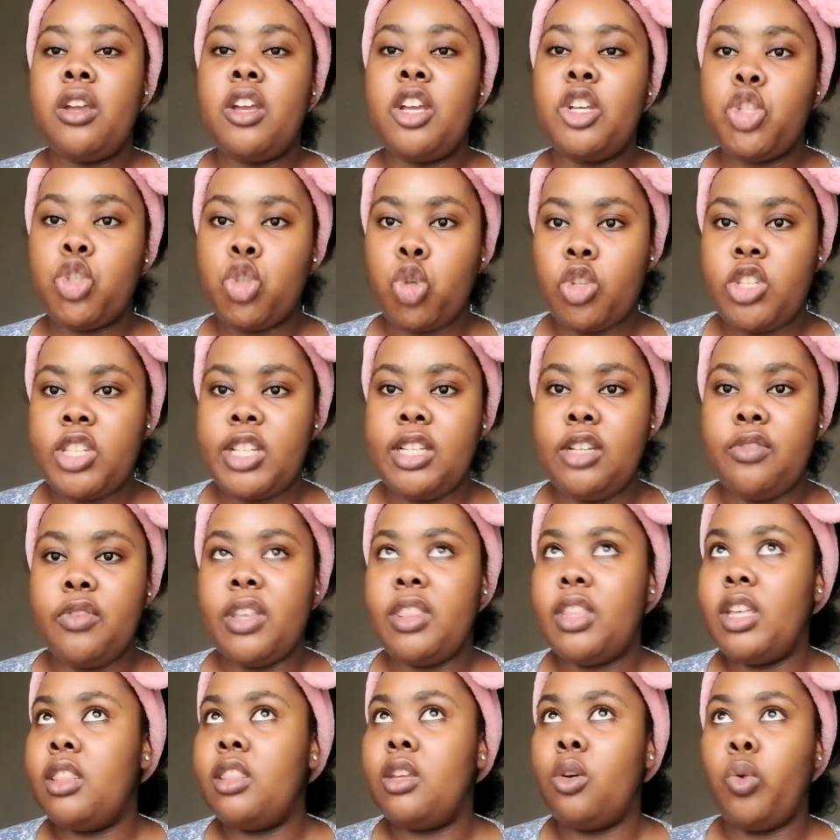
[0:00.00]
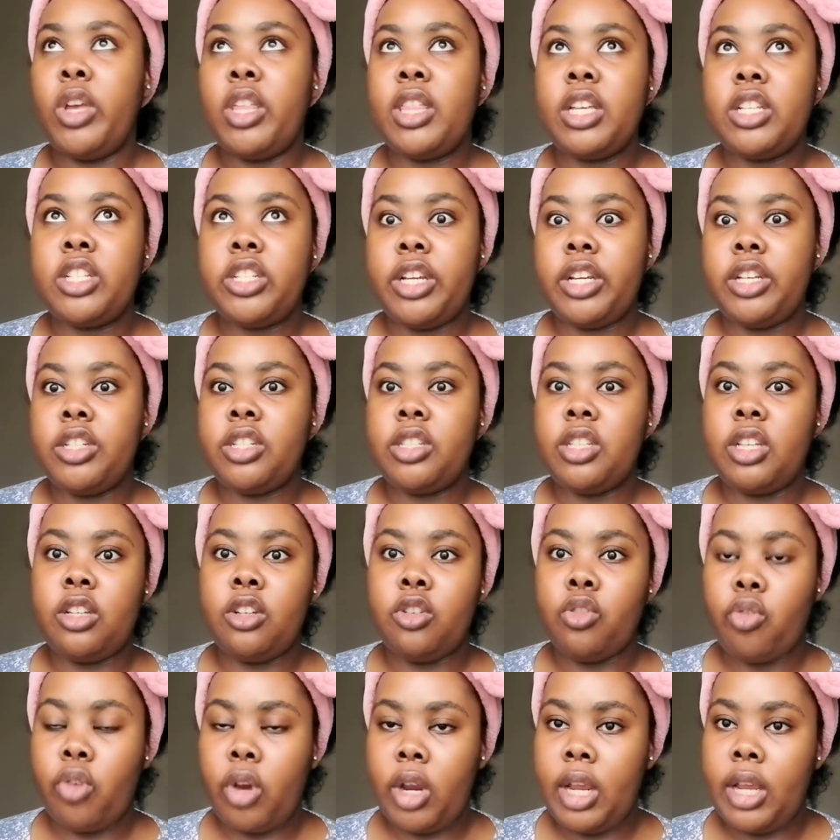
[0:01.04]
a short sleeve, and then the weather changes
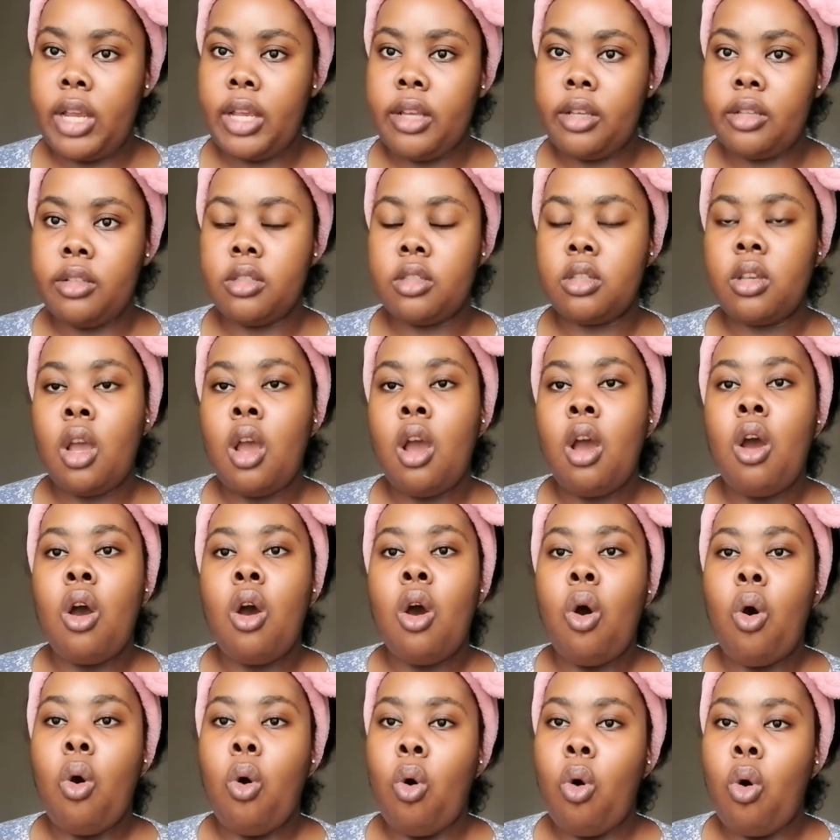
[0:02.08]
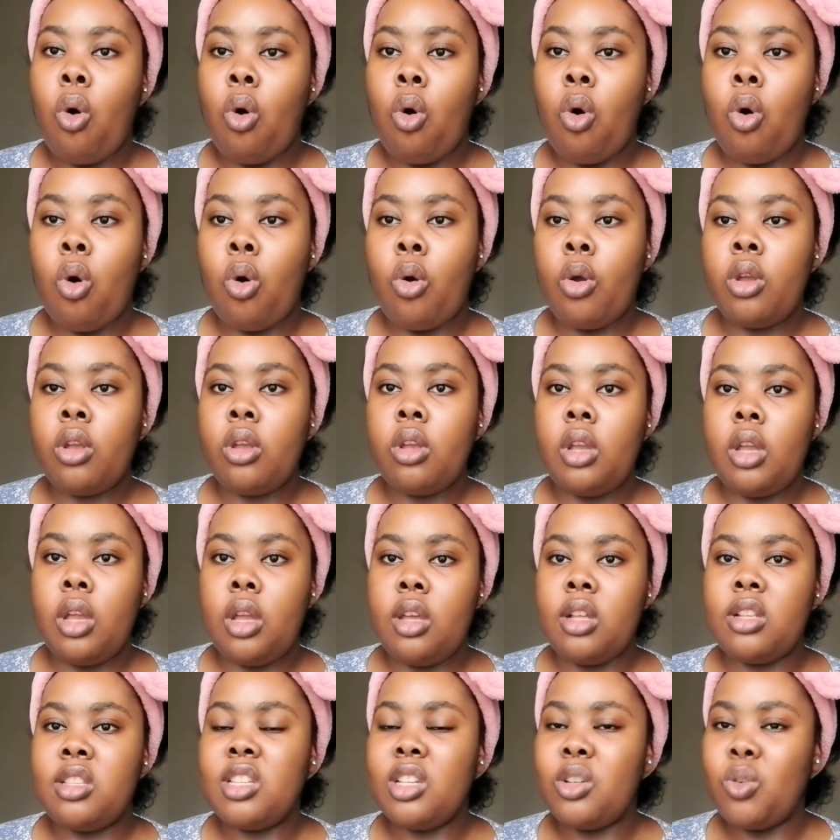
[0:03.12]
and it rains, or
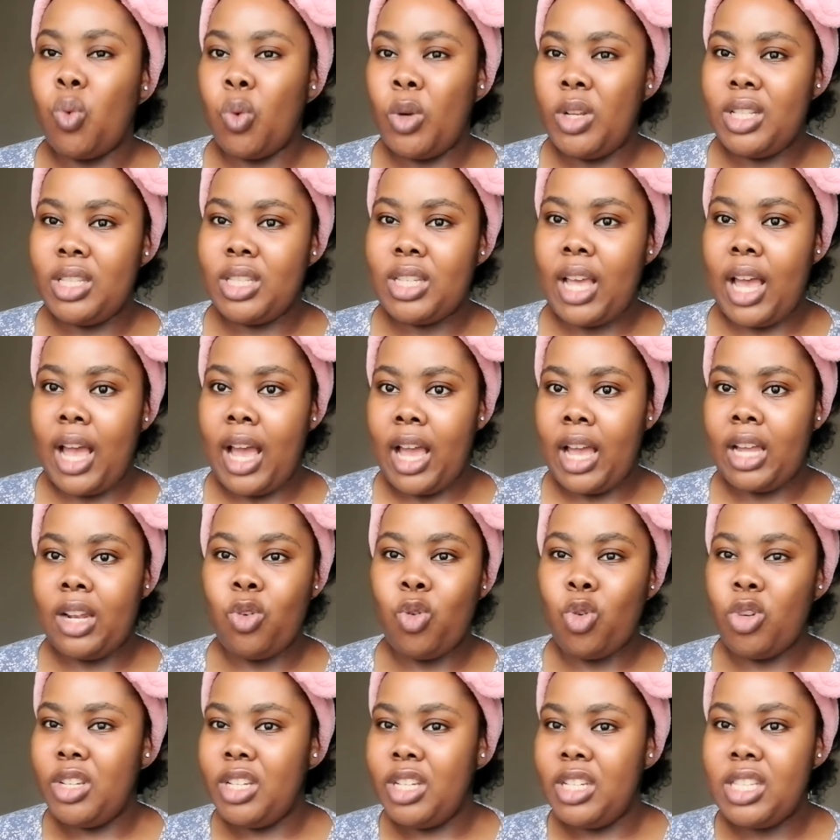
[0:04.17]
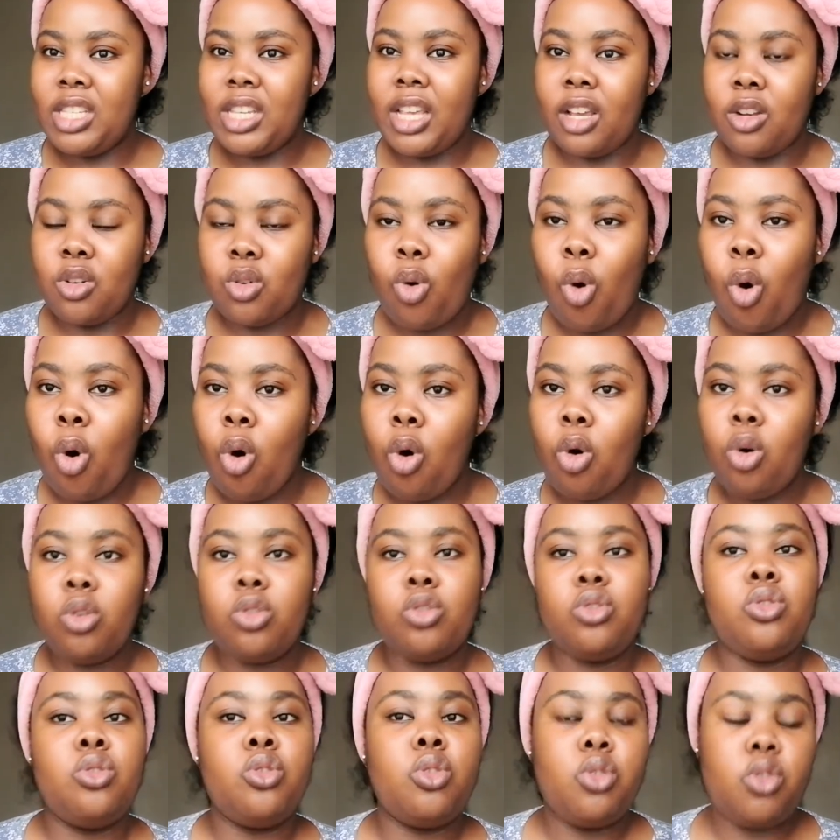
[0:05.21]
it's in winter, your knees get
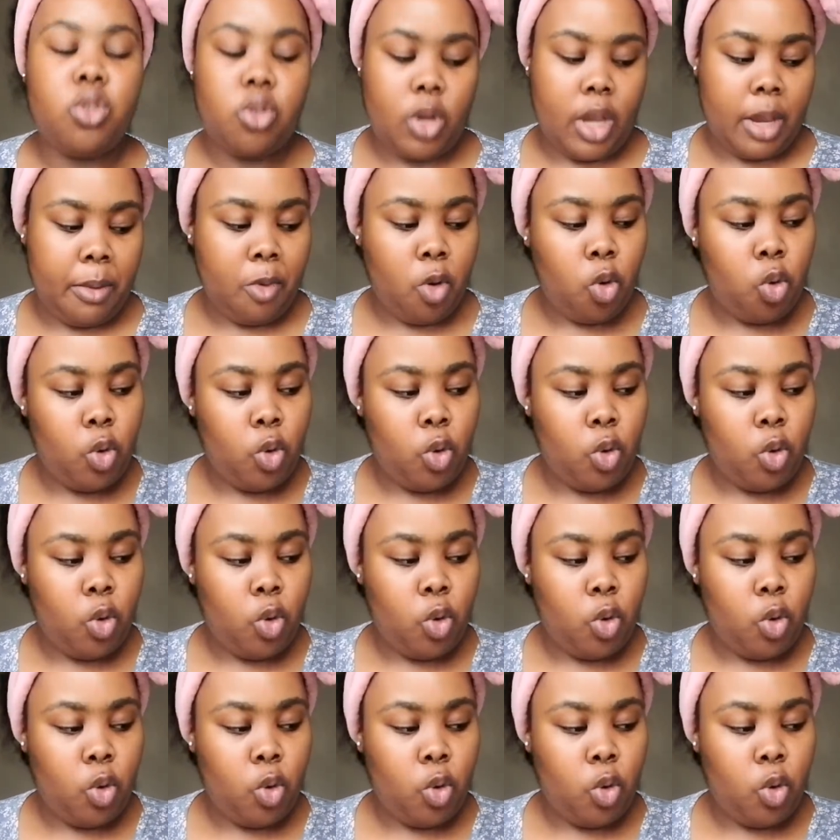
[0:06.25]
cold, you know. So I'm